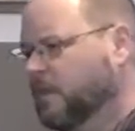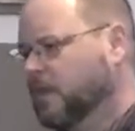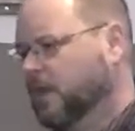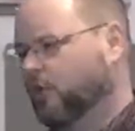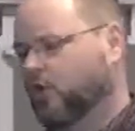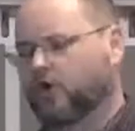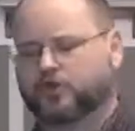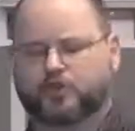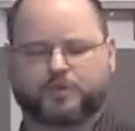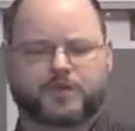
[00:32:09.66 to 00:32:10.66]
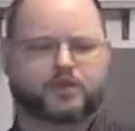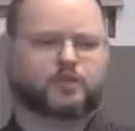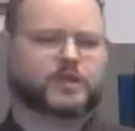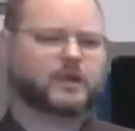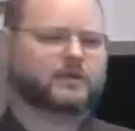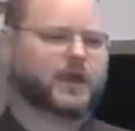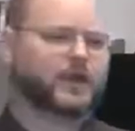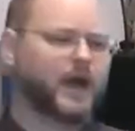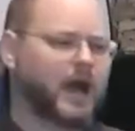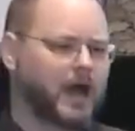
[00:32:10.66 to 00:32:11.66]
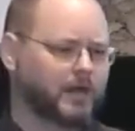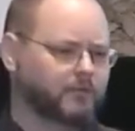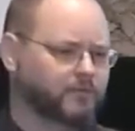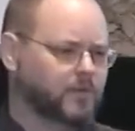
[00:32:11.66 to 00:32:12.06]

In order to be unique like God,